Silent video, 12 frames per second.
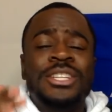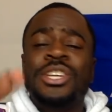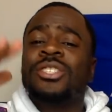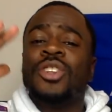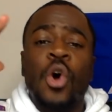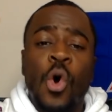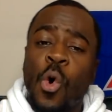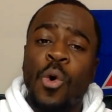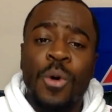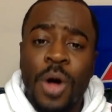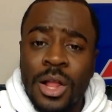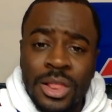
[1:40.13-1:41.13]
Just a
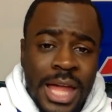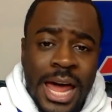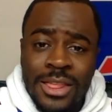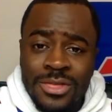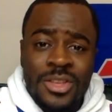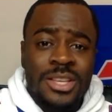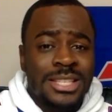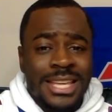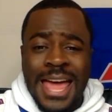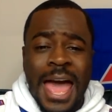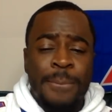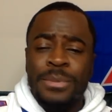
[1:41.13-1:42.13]
whole lot of things can
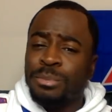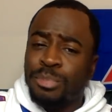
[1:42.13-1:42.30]
happen.